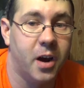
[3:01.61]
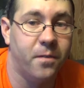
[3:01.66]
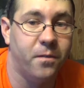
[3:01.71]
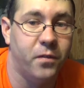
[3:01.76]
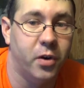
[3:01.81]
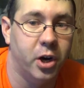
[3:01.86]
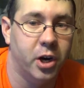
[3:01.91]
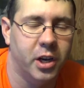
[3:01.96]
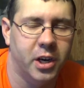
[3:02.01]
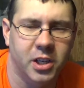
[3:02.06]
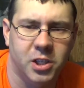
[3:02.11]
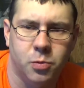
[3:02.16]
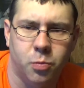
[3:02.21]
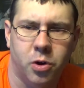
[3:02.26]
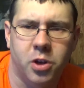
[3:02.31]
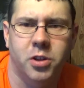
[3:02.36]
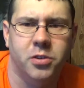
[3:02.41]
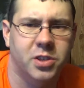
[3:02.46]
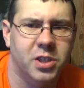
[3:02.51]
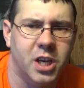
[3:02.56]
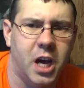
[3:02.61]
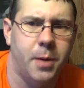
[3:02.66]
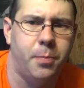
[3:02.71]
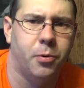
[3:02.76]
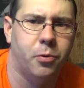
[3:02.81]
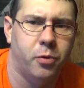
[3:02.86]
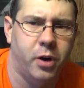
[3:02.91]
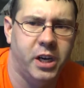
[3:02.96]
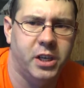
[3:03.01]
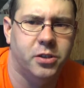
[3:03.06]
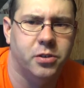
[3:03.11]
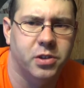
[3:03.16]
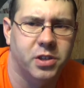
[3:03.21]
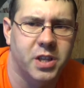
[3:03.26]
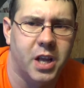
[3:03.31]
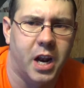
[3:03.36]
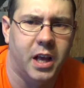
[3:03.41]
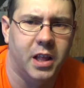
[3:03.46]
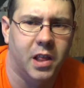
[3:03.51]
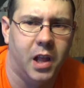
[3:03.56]
of fun, and it's one of those type of racers
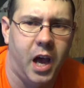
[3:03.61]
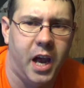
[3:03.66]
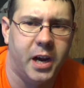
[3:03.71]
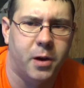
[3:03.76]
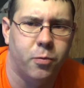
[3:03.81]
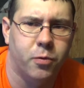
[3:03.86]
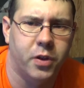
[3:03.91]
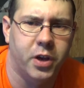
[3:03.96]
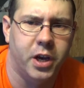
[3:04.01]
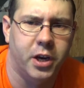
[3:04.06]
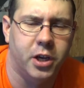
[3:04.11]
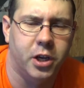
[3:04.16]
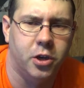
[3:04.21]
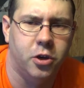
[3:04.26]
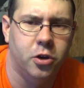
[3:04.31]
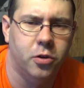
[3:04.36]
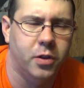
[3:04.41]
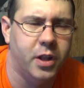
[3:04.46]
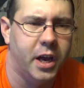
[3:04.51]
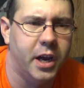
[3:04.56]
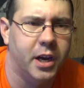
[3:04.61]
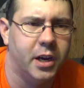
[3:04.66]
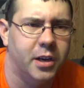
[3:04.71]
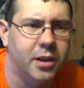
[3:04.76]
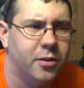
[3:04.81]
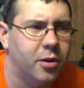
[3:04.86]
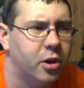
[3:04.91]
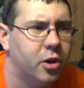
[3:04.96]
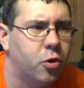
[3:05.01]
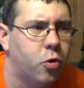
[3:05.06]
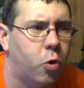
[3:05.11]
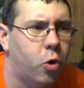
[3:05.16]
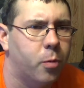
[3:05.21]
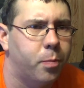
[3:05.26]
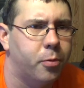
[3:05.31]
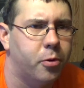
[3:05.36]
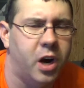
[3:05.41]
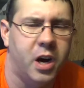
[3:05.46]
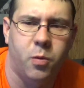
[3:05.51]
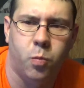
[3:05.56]
that I like, where they
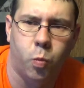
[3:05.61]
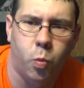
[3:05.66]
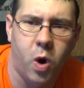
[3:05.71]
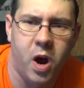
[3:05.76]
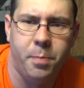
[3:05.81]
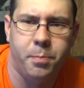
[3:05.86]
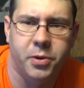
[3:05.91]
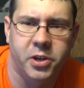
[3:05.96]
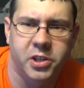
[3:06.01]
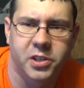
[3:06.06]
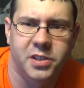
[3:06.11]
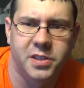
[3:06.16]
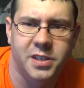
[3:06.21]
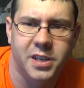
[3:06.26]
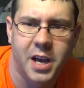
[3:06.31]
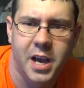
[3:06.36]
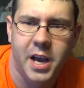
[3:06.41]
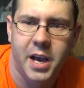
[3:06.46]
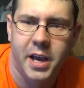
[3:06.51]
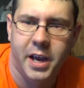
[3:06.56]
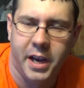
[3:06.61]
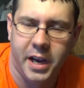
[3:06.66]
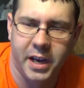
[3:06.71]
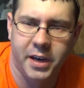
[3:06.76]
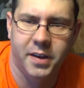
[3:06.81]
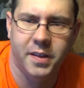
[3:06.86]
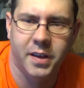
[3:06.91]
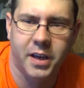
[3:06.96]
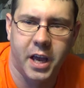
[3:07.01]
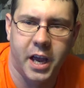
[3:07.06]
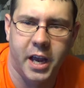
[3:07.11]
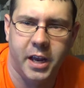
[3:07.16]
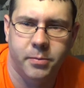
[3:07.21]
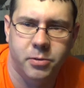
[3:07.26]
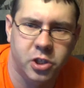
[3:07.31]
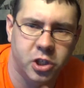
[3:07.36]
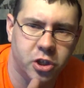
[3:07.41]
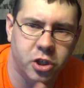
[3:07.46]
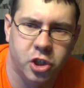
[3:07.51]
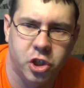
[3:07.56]
incorporate weapons into the game
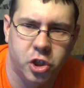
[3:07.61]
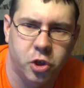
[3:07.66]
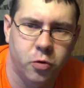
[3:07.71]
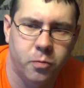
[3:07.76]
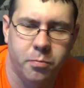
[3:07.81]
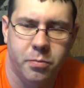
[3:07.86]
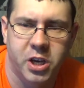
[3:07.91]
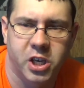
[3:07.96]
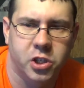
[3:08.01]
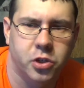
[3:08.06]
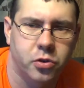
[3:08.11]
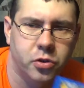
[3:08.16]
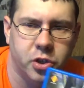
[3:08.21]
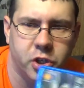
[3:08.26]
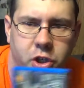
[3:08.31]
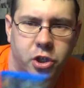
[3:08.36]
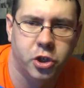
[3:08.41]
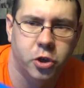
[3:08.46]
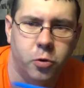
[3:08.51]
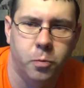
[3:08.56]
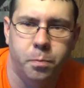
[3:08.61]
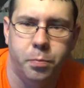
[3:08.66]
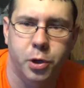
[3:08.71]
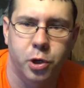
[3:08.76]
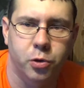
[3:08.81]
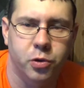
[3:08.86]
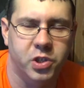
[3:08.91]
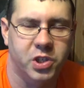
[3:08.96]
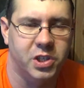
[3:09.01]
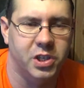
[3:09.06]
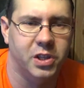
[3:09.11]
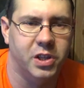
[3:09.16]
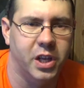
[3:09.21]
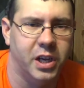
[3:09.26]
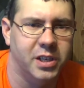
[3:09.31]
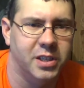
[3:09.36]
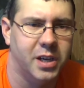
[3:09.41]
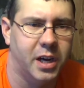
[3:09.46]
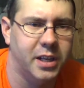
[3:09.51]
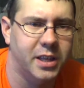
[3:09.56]
so you can shoot missiles and do boosts and
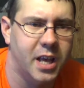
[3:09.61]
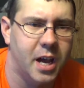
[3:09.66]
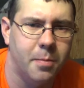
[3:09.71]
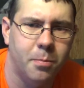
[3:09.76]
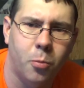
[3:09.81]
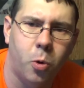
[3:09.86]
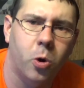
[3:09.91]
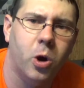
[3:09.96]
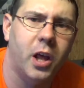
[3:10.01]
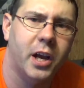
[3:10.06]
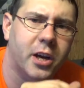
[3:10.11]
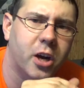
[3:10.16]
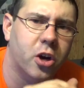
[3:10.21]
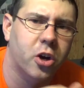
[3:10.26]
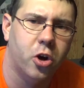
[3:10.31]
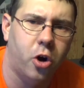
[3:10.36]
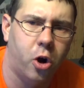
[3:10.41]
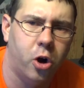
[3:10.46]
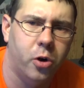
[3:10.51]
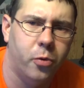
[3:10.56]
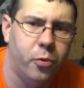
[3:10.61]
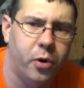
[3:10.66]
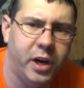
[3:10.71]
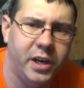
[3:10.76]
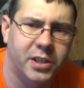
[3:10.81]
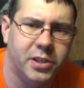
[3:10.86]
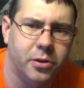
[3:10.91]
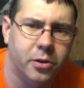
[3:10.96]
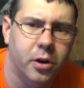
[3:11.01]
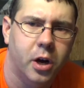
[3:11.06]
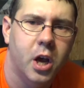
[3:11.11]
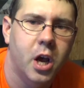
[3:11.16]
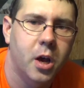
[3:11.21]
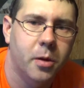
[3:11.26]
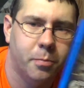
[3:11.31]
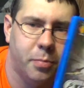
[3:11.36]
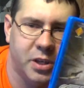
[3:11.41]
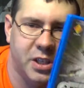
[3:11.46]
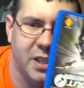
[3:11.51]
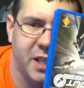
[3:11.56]
things like that. More like a kart racer,
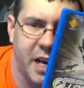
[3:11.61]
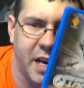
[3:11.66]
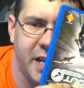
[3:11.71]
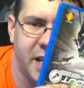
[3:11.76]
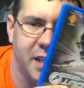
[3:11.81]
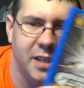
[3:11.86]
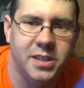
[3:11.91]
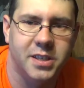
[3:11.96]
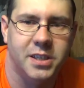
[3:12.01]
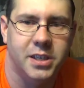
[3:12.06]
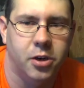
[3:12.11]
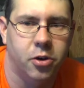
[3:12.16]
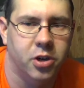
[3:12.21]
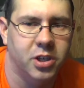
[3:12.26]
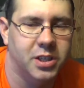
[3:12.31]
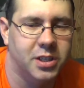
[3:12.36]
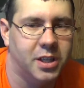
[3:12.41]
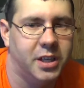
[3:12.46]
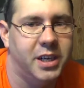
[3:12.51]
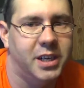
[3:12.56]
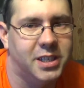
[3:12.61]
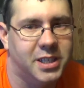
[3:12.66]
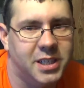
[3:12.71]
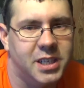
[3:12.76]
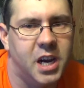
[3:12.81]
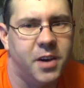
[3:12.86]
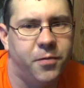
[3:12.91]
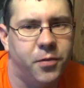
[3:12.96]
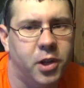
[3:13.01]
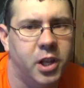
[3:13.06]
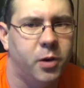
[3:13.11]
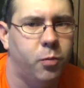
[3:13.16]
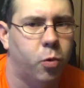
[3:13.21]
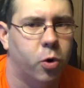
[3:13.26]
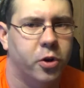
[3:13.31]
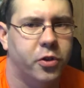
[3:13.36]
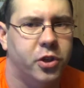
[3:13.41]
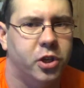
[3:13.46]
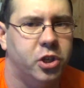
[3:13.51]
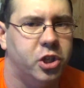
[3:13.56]
but taken seriously. It's definitely
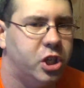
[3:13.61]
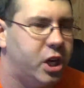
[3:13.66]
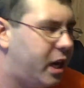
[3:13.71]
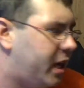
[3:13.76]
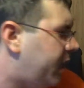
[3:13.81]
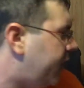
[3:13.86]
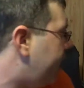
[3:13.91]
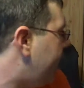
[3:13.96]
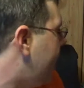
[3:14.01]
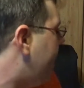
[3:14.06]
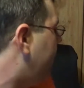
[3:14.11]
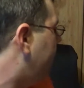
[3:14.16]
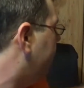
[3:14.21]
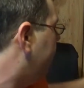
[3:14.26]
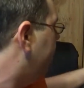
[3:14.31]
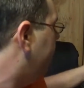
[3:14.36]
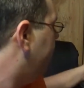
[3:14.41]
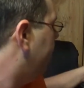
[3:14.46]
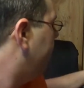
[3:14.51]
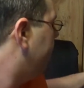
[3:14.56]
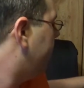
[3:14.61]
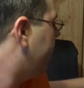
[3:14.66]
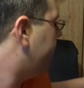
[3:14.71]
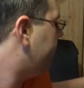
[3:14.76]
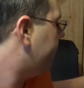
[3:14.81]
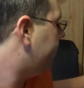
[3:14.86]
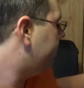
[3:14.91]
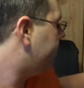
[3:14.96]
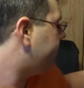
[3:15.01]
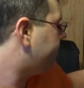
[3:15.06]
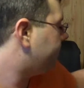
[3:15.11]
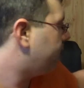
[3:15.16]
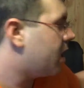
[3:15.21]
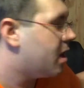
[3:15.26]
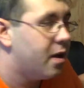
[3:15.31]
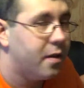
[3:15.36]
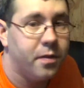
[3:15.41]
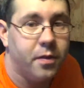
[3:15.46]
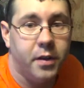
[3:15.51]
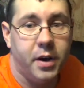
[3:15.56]
worth you checking out.
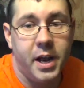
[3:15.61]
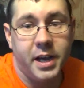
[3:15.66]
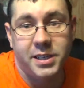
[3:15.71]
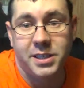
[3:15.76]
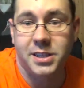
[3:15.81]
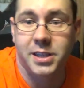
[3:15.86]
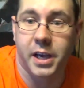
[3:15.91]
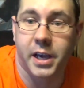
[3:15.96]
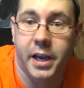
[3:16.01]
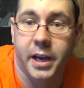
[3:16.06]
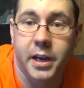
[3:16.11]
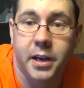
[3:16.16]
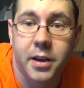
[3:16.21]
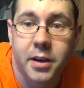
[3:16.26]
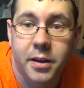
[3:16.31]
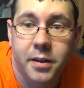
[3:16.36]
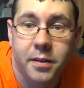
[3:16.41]
The next thing